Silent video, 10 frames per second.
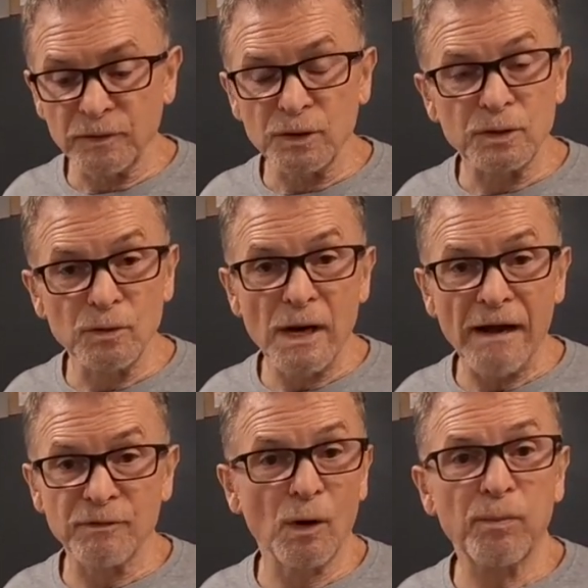you
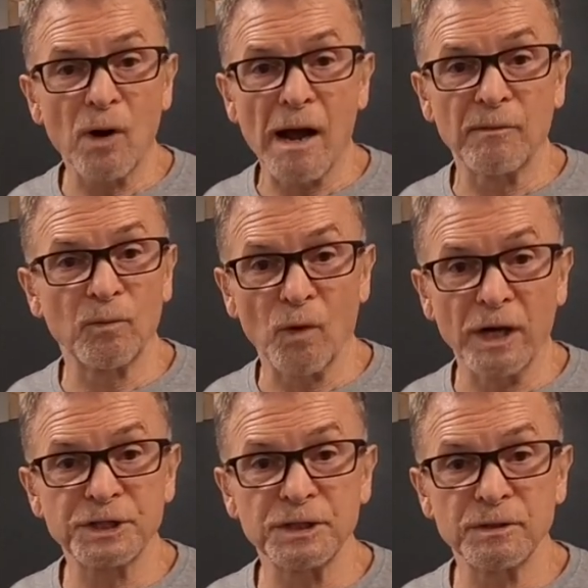have no problem
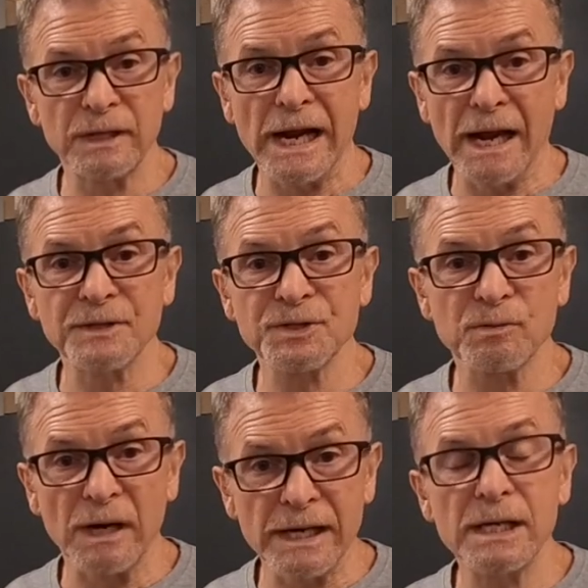washing your hands,
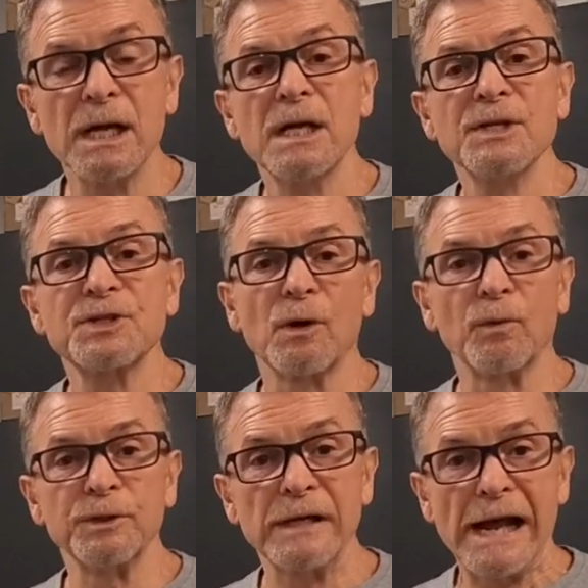right? So
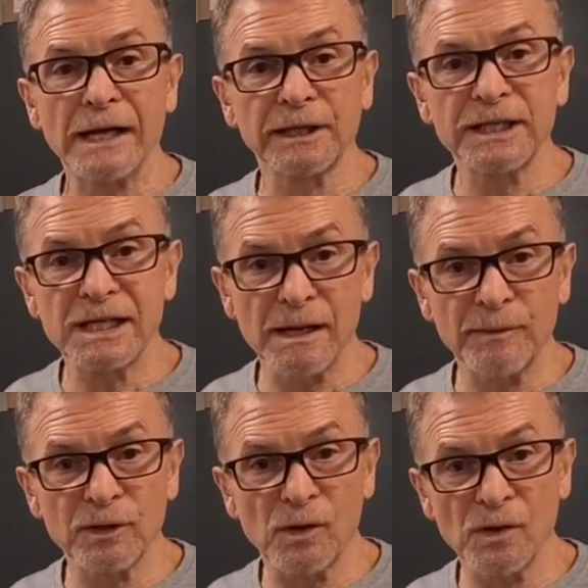when you're handling
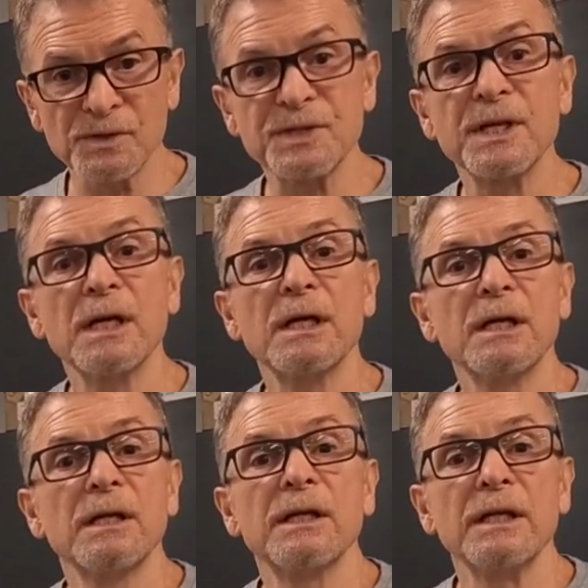chemicals,
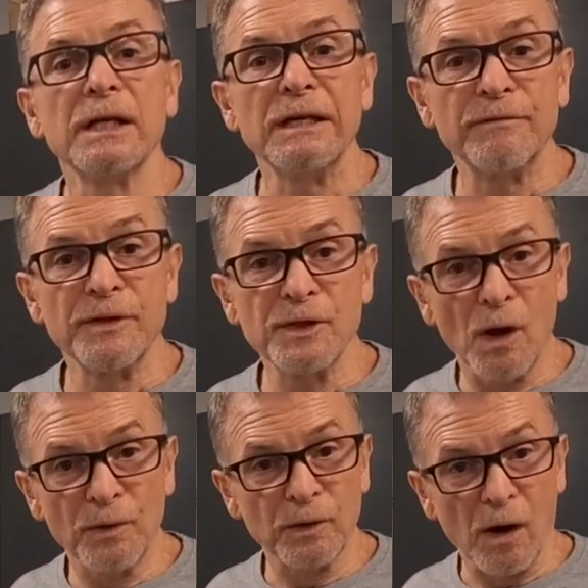even
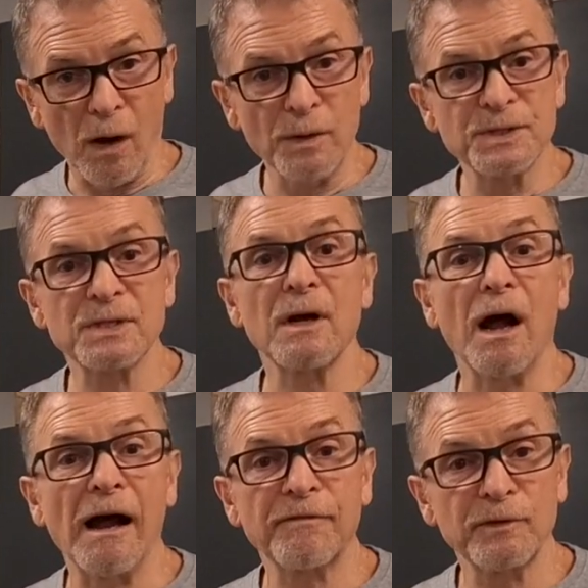though they're always
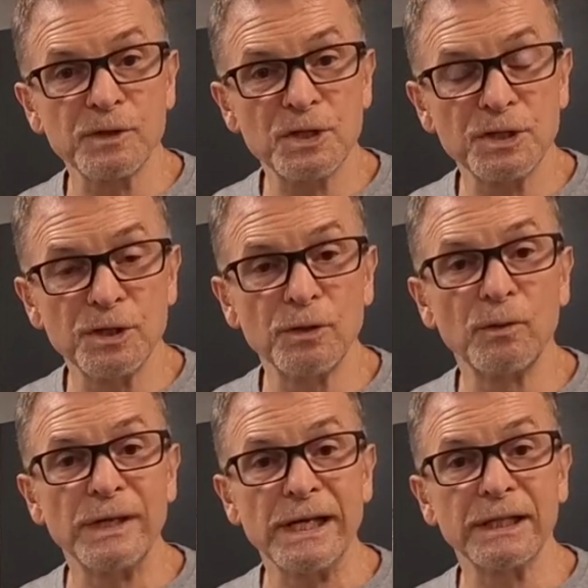offered to
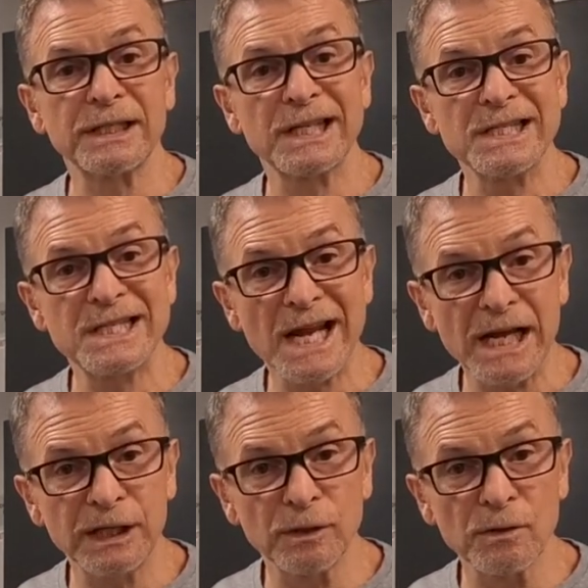you in
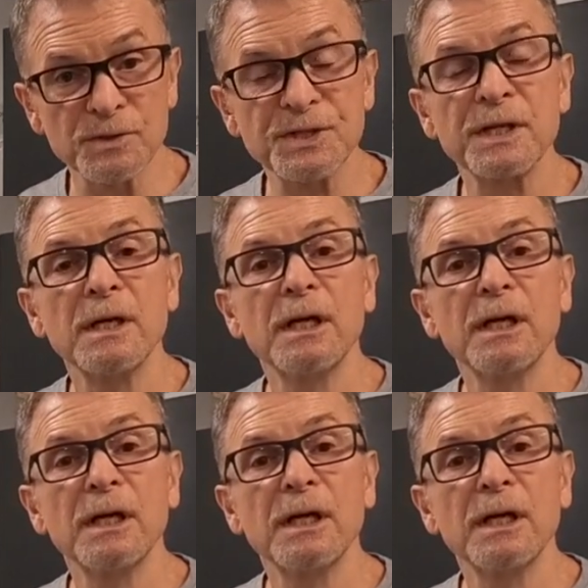containers,